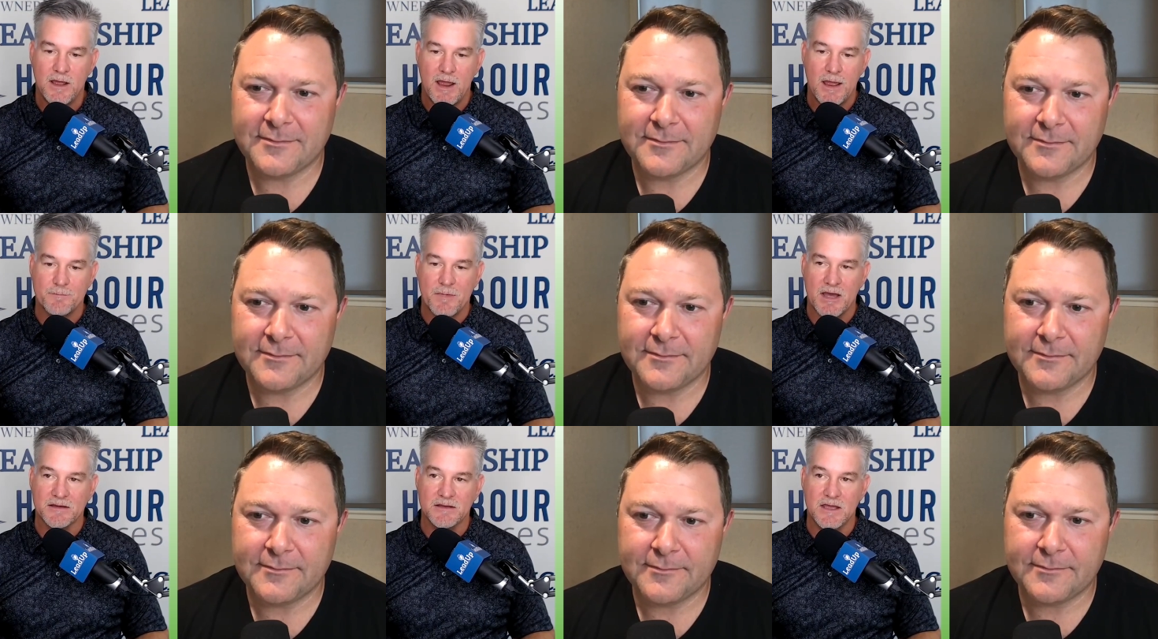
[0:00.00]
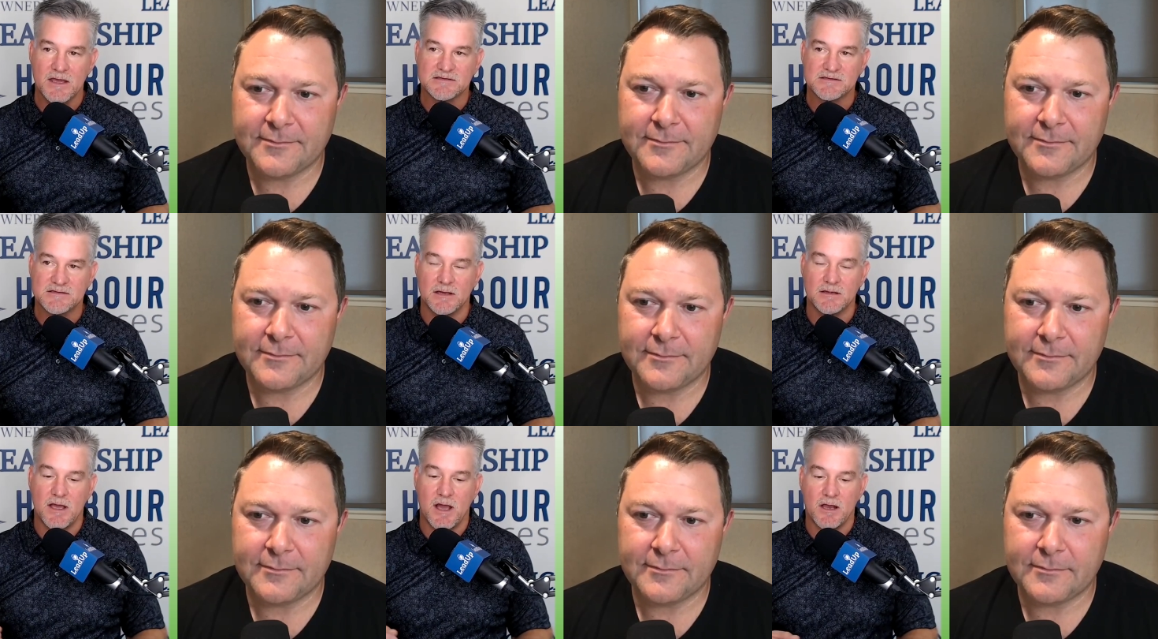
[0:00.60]
Speaker 1: at my desk,
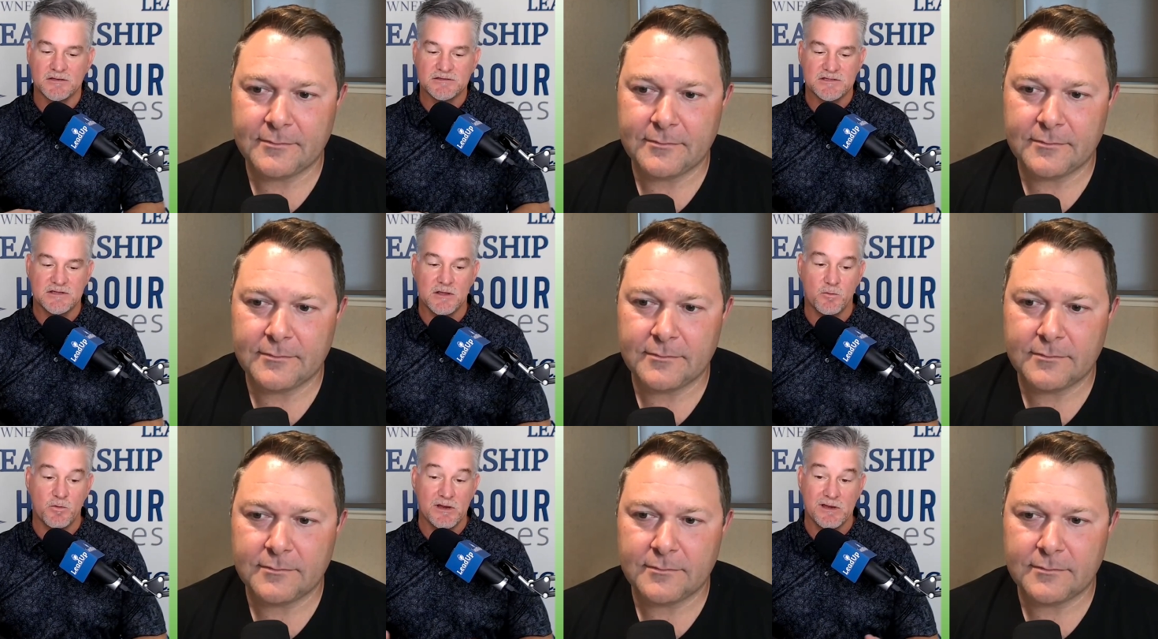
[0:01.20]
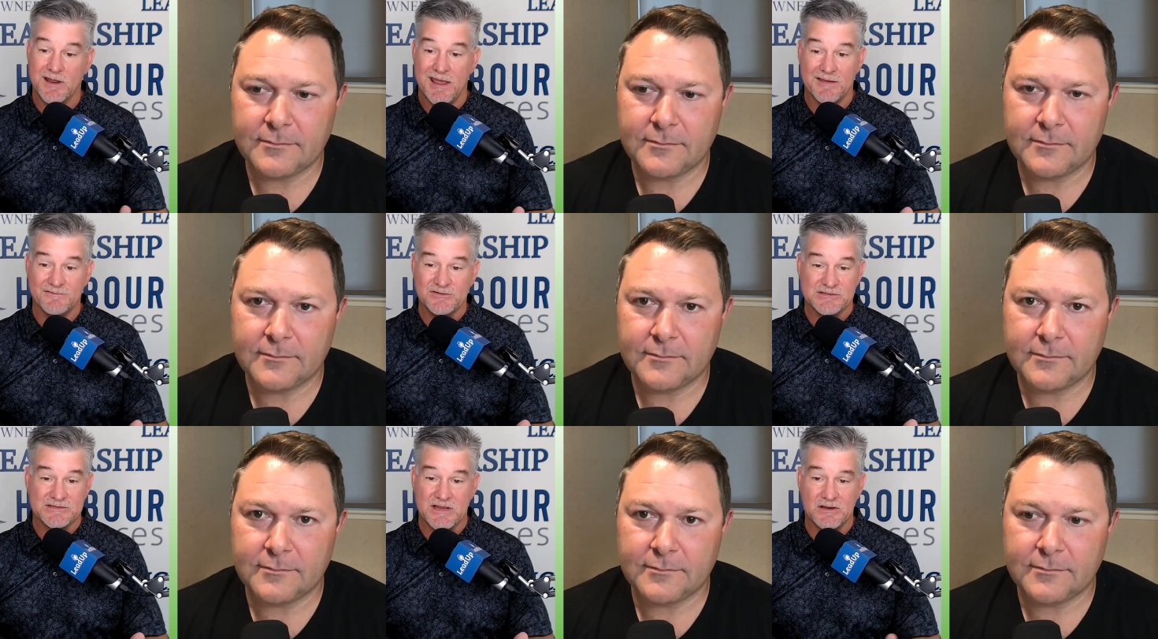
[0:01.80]
technology that we didn't have
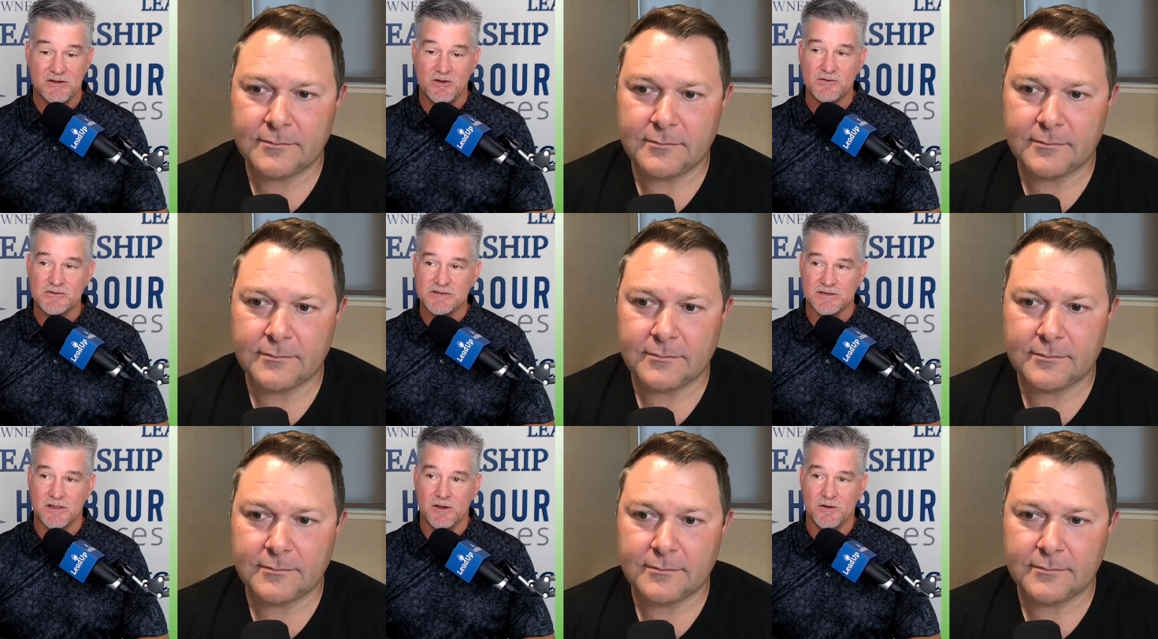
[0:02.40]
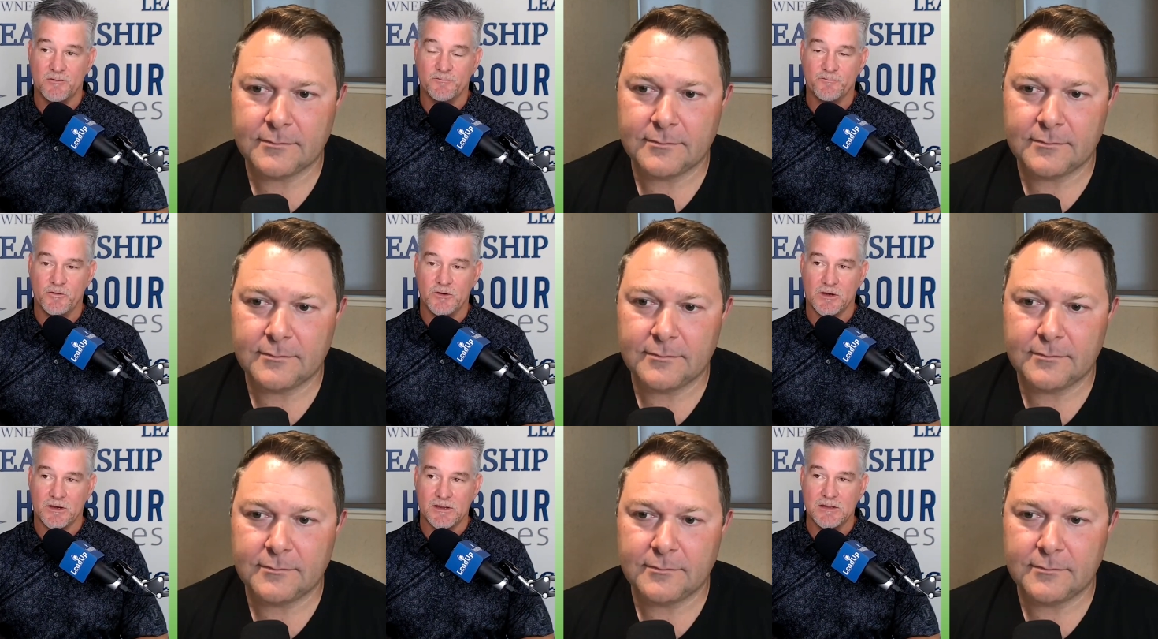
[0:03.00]
just 10 years ago,
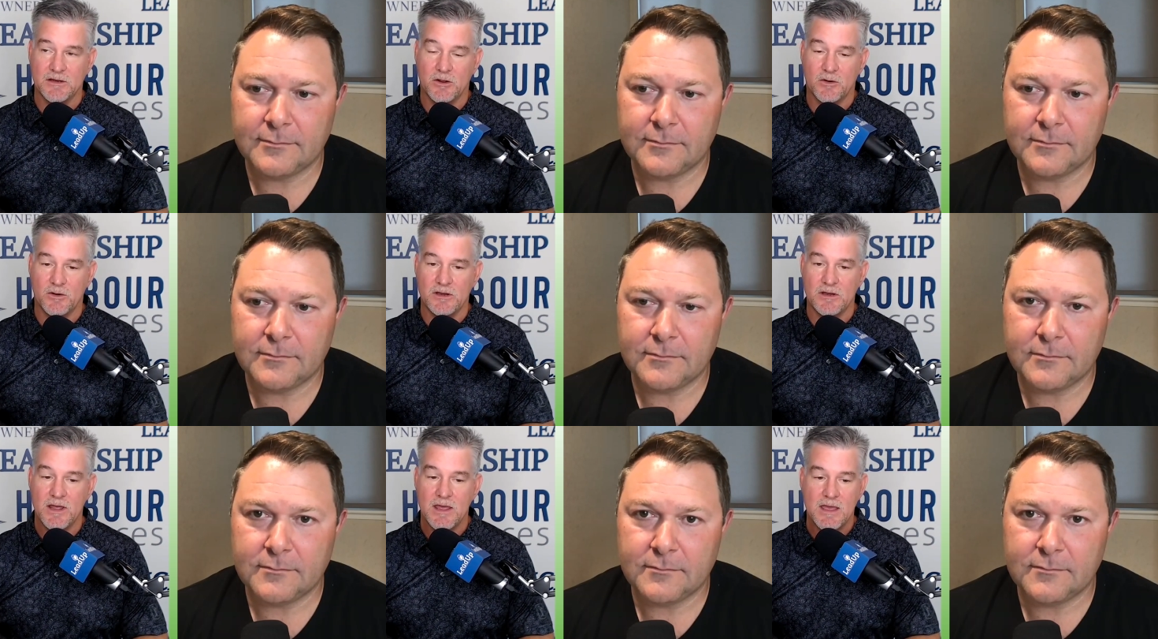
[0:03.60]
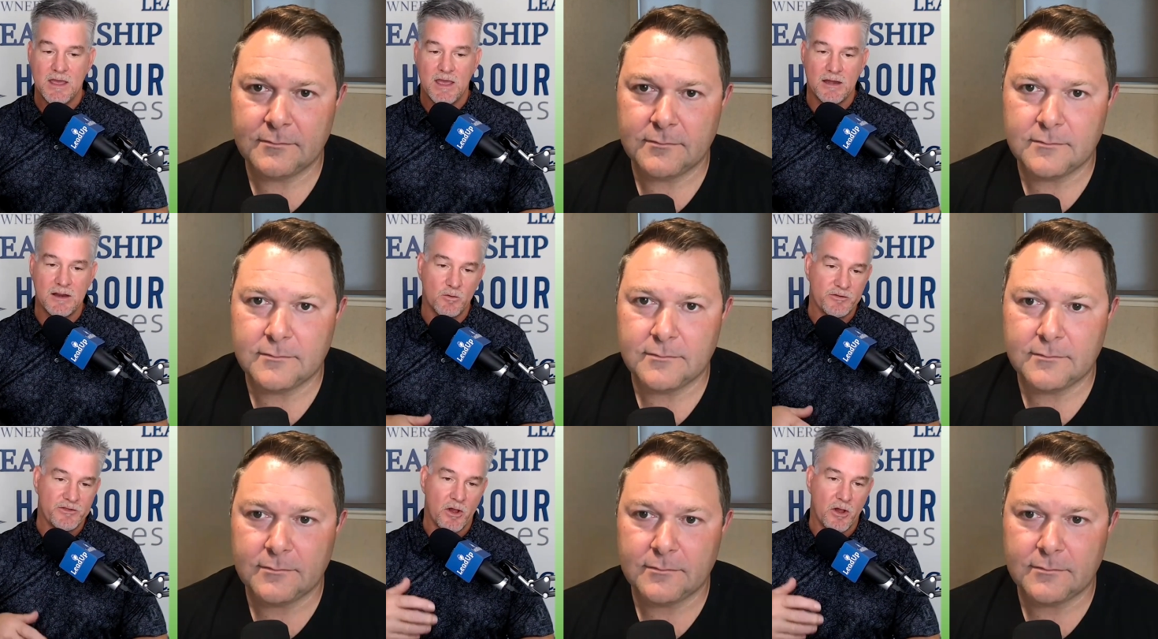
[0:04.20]
really, you know, and
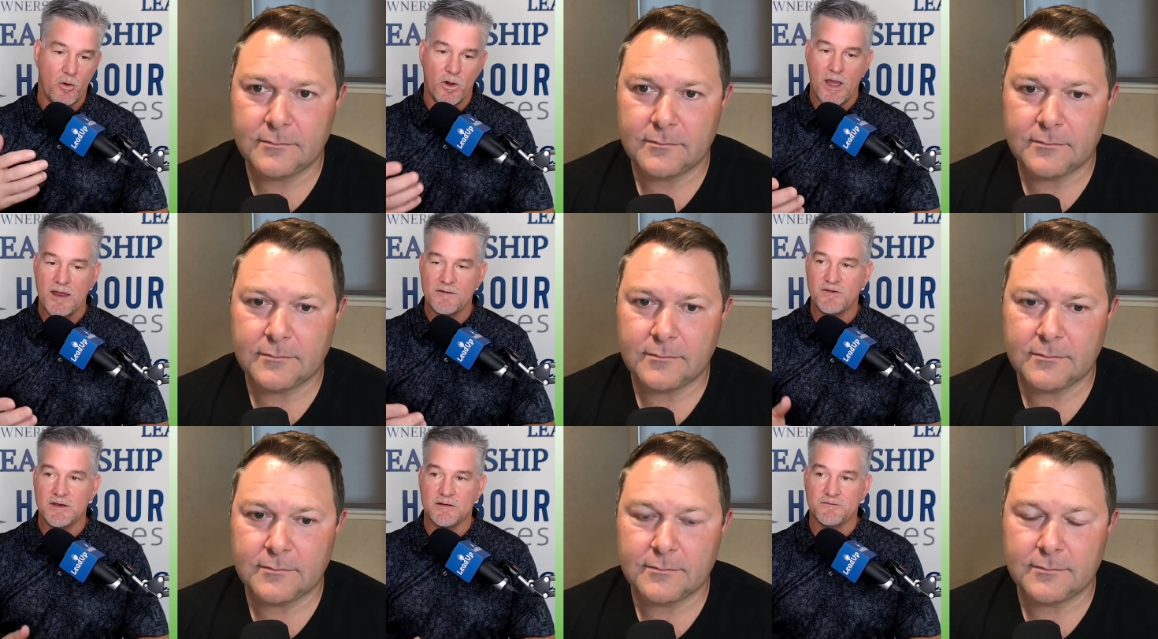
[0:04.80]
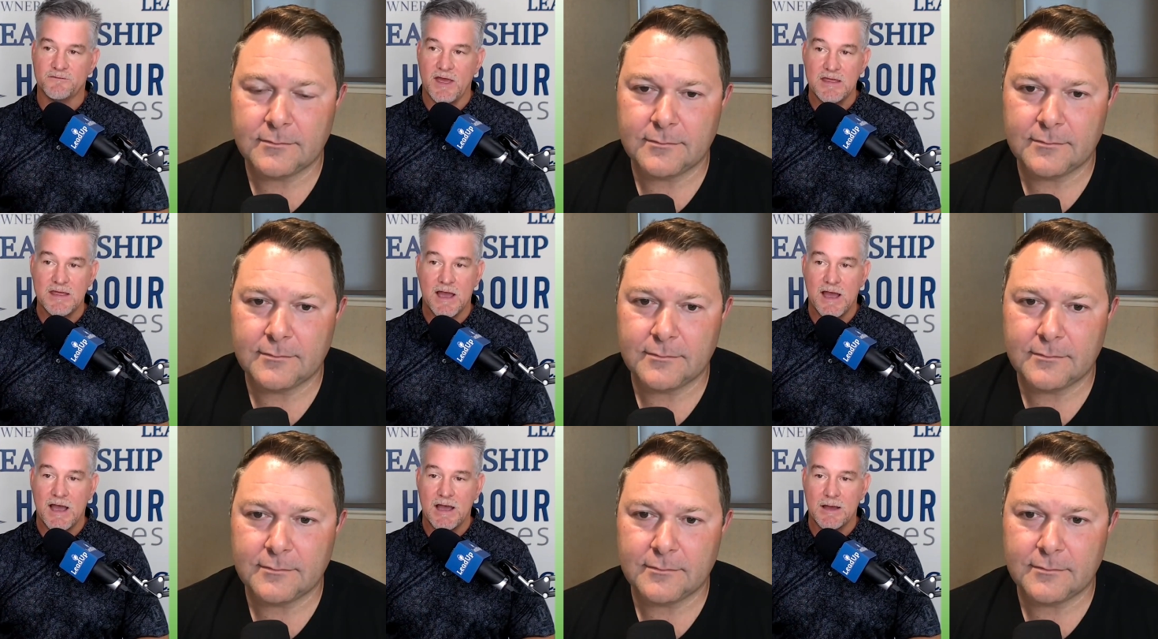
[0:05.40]
then with the whole advent of
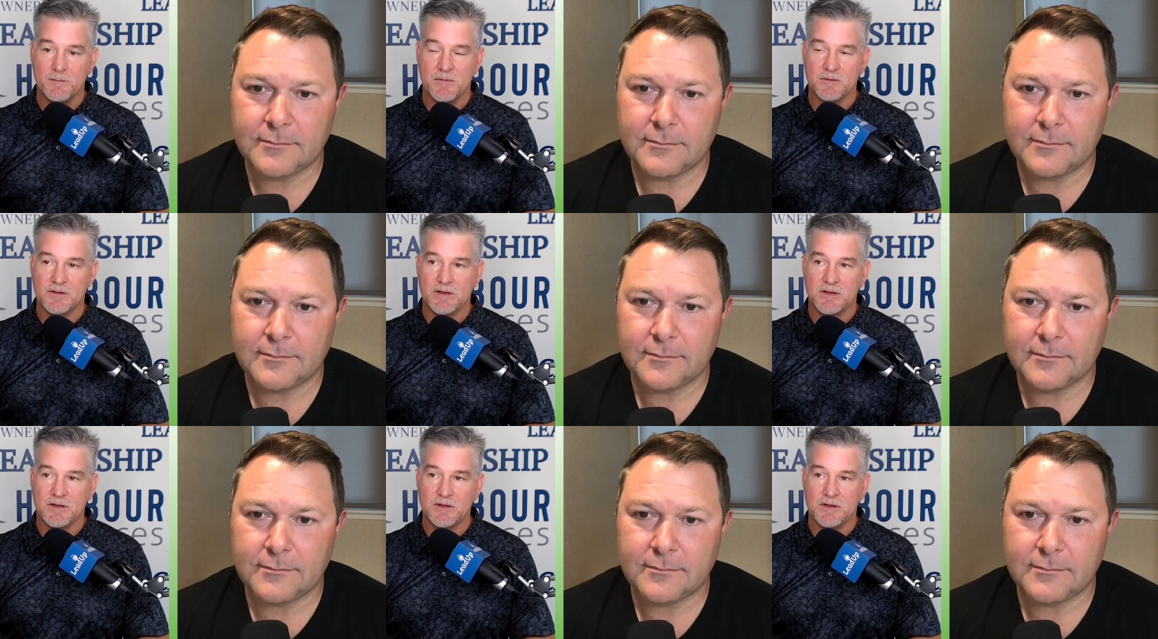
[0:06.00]
AI,